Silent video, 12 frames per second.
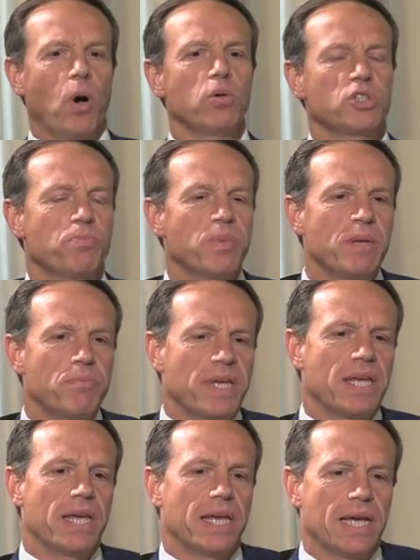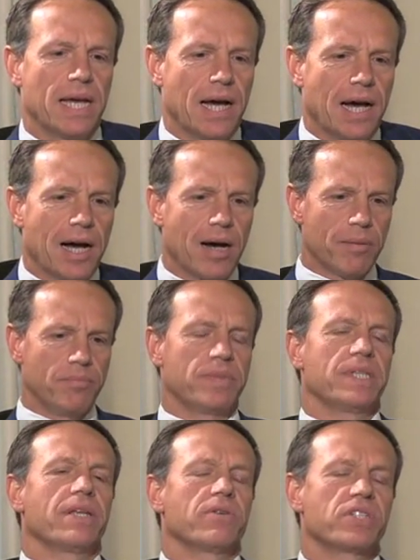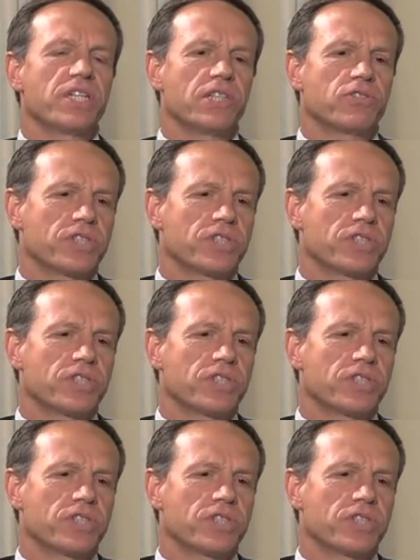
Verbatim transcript: Post BP, um, there was an